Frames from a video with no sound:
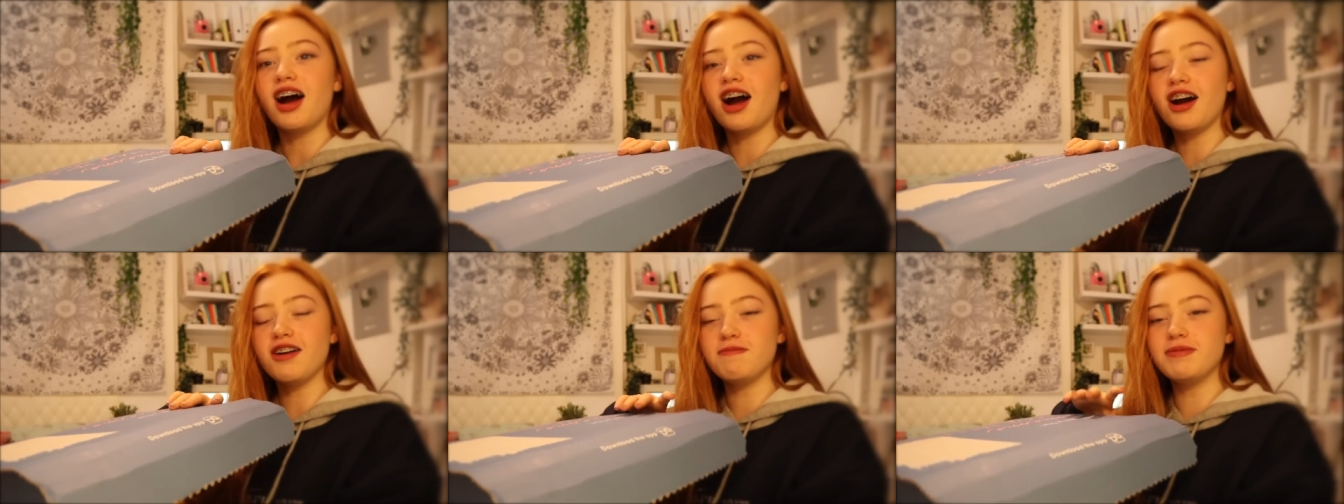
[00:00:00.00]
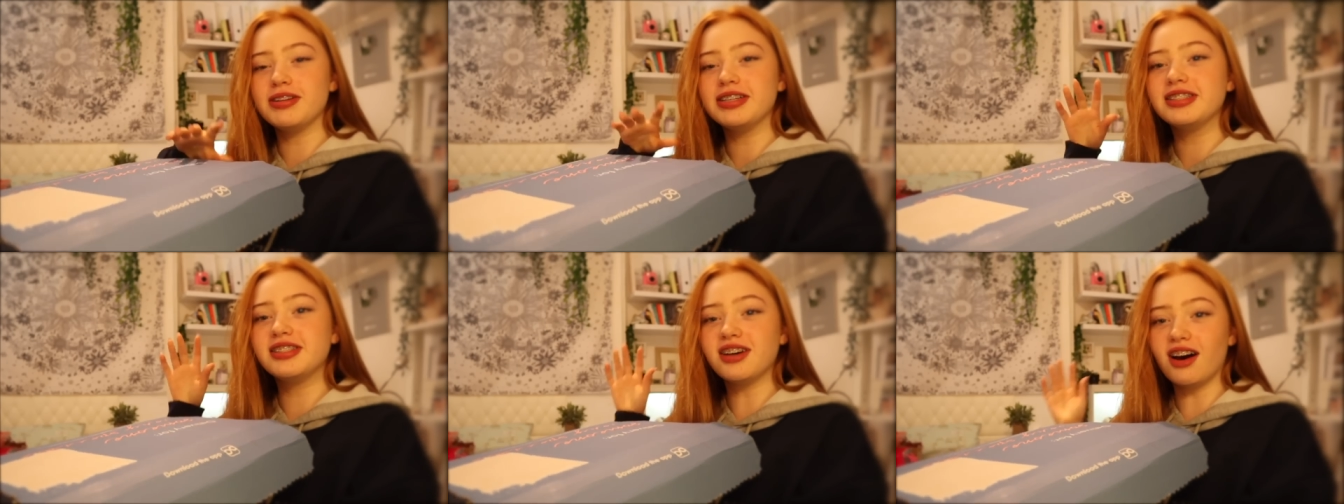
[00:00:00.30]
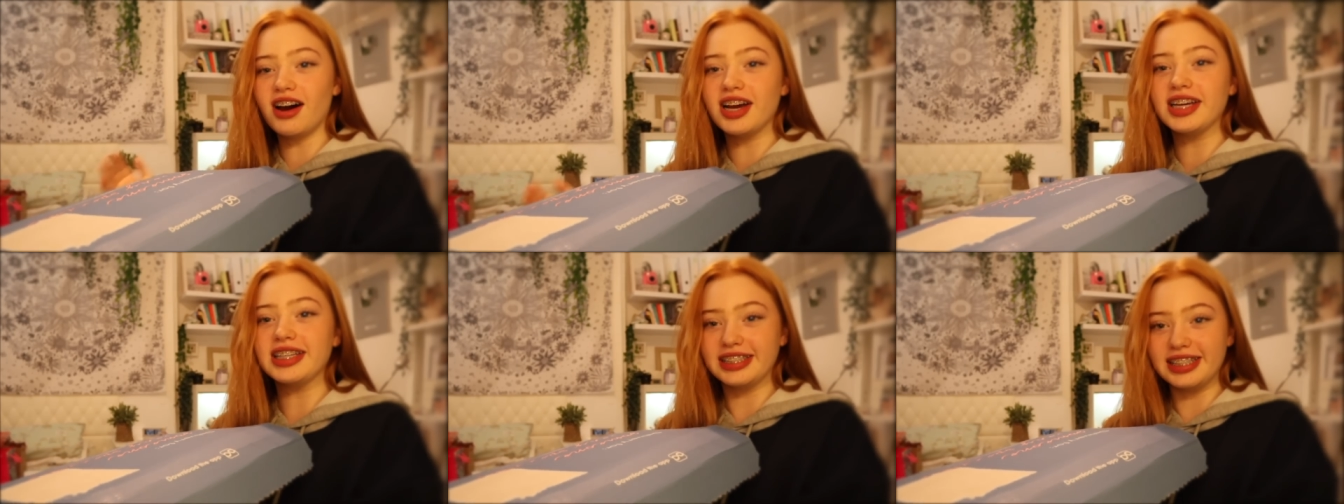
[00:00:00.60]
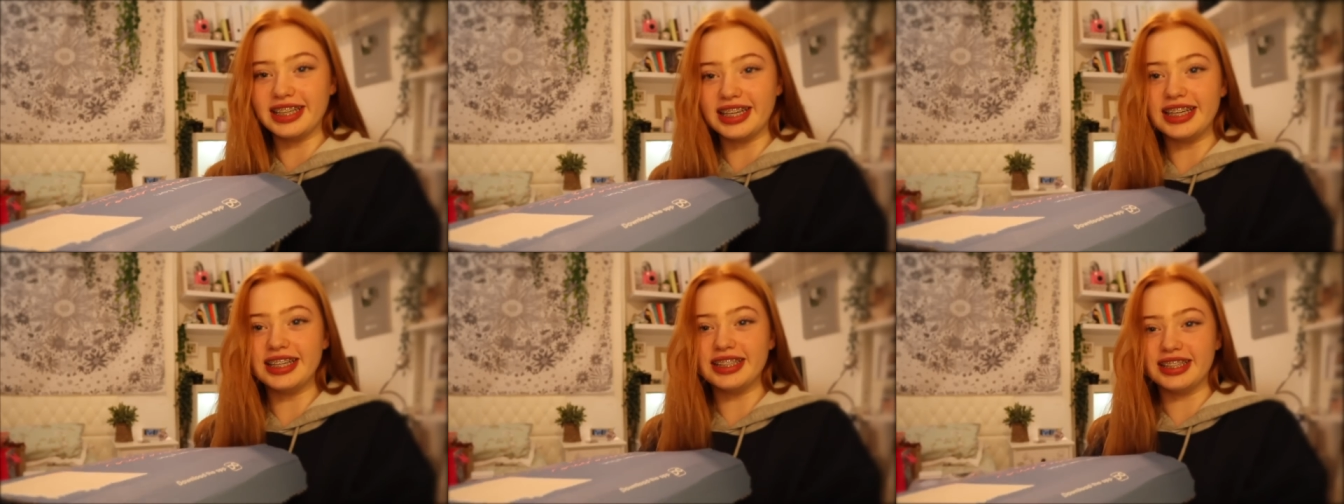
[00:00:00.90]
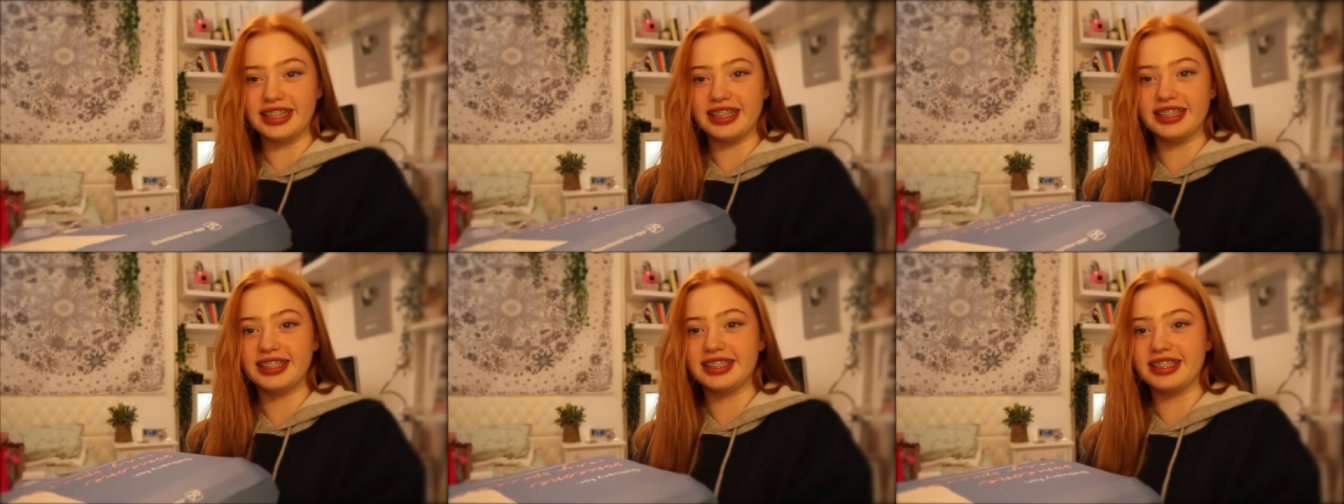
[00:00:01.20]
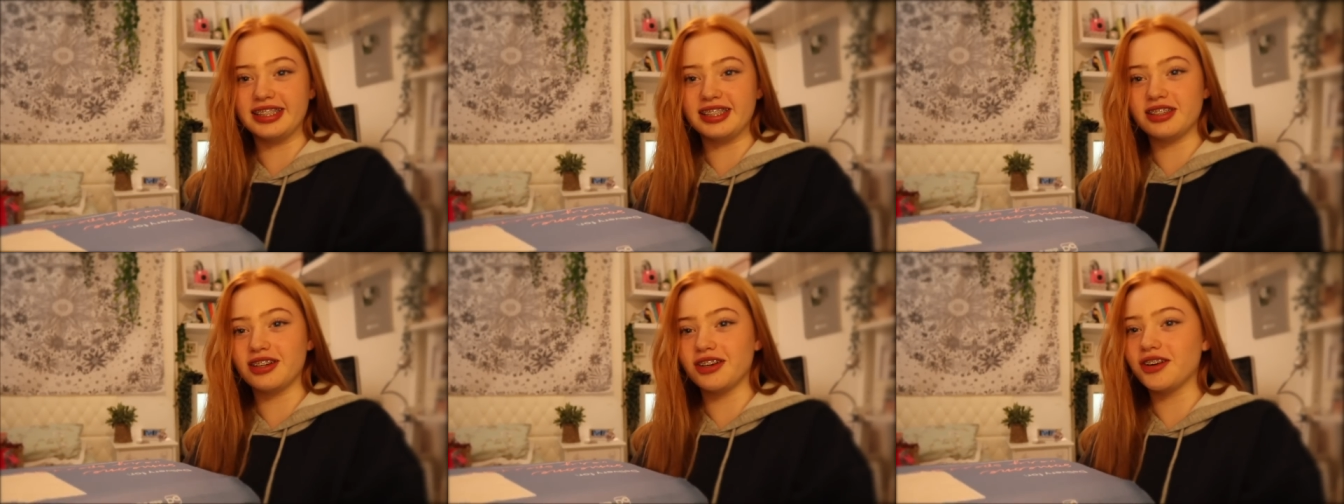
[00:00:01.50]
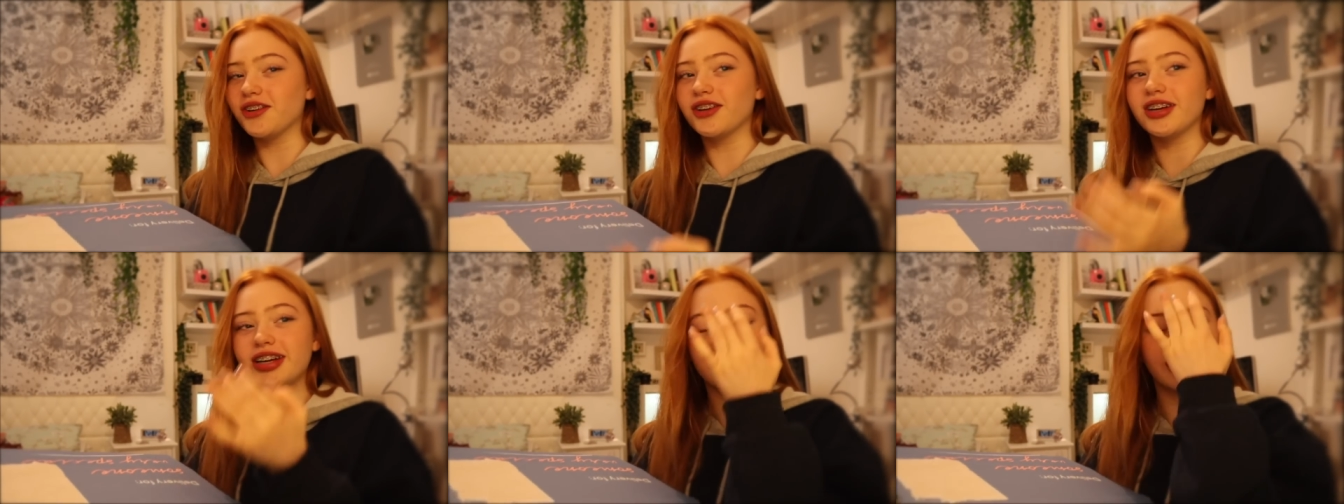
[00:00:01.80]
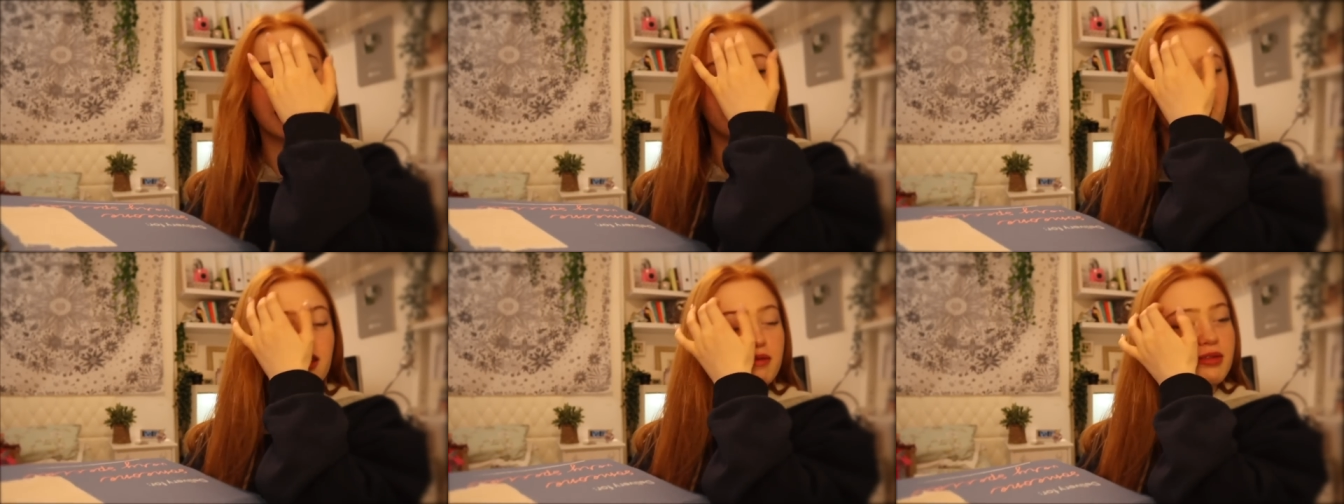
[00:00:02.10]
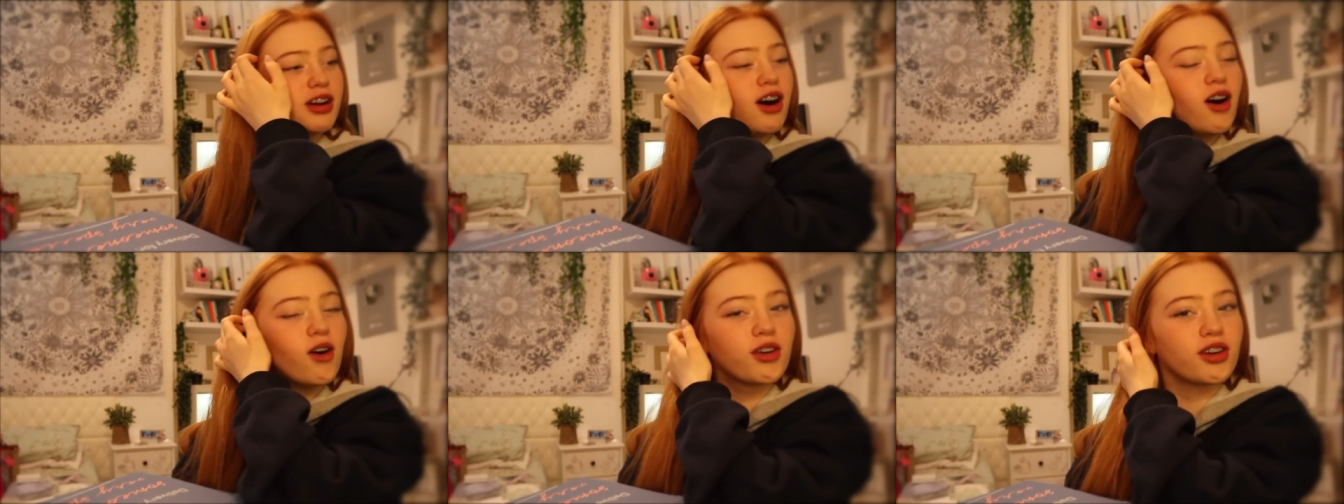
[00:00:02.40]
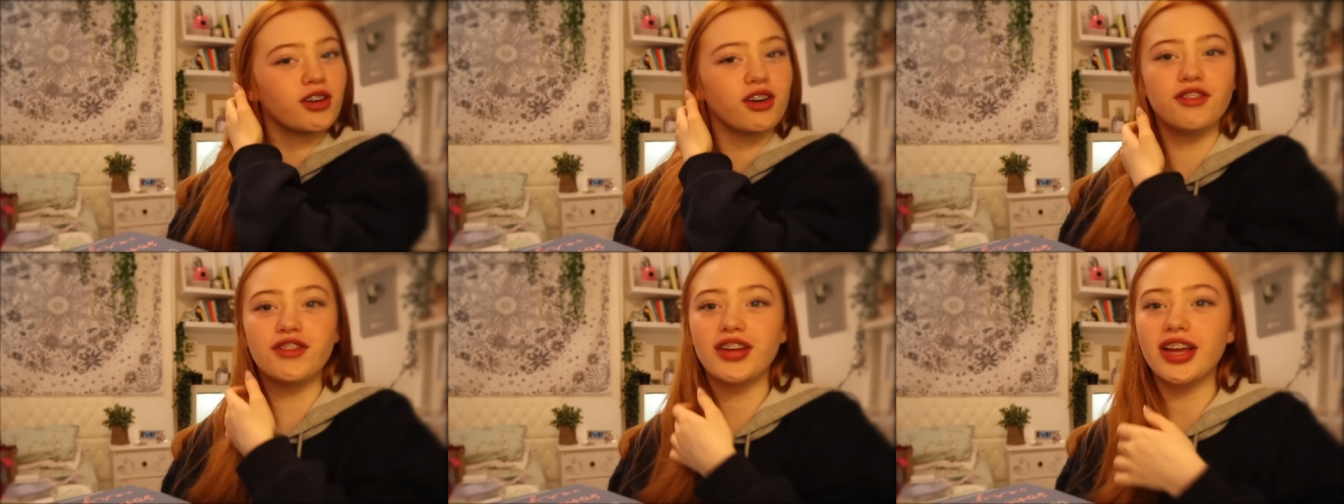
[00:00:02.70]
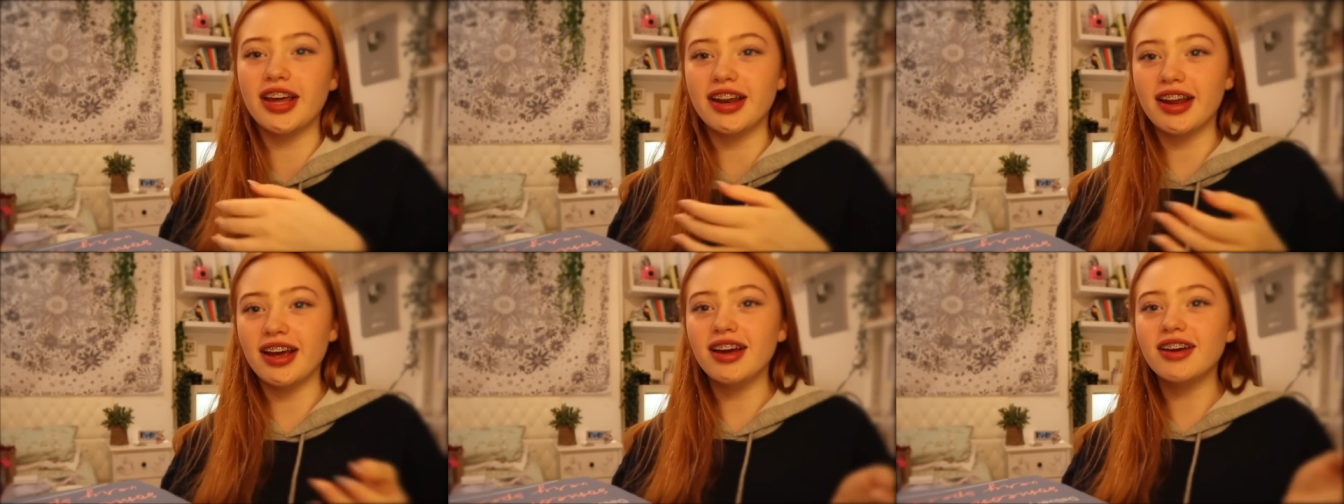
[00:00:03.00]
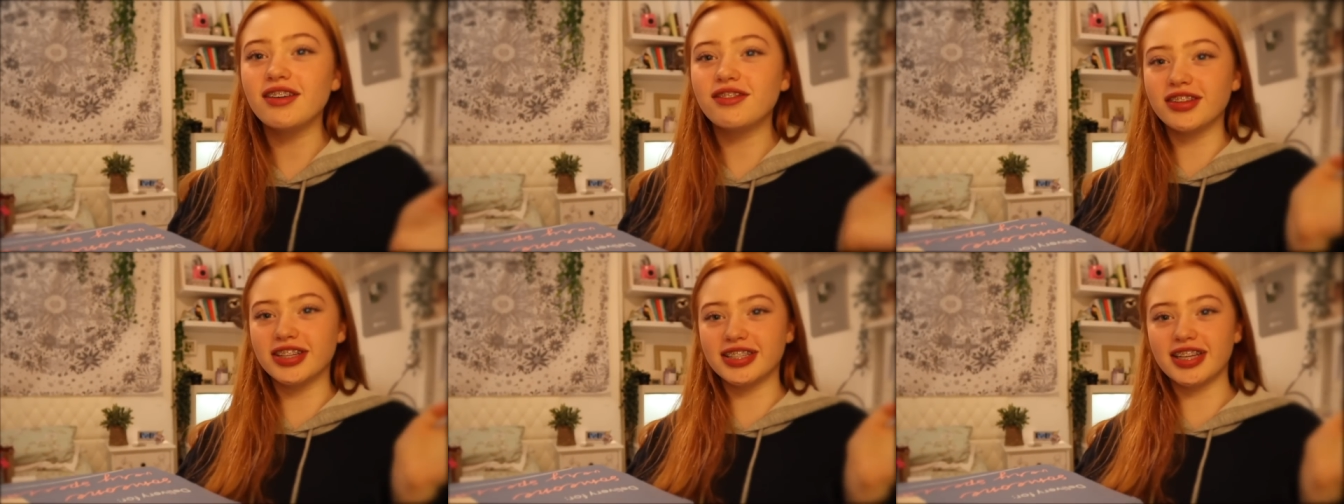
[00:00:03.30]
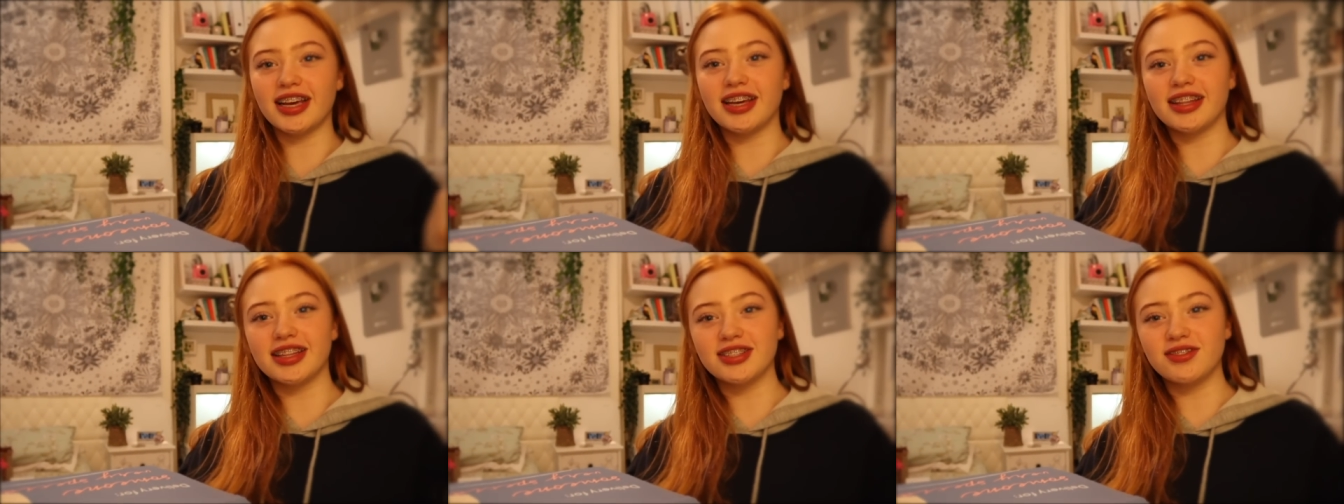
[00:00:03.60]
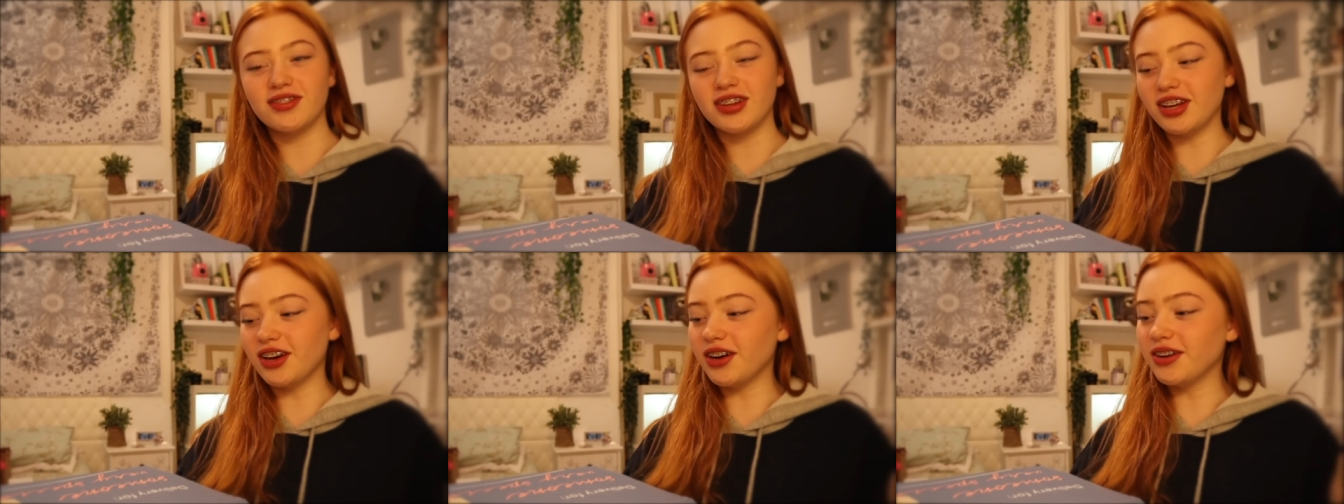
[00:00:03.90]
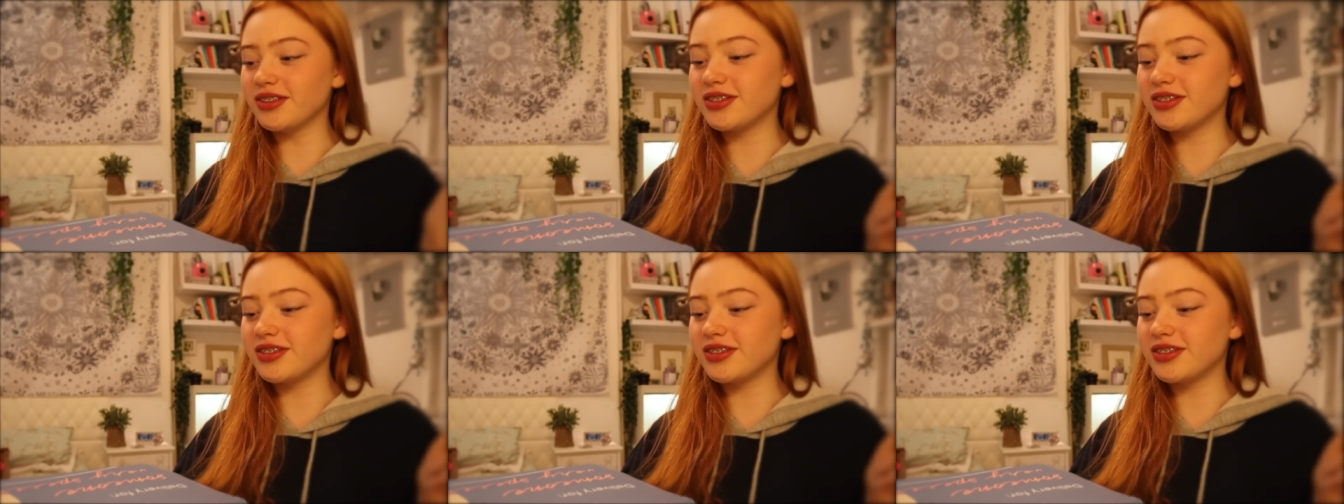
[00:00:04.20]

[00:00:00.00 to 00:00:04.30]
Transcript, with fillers: I've been dying to eat this since I got it, and I've been holding off eating it for the sake of this video.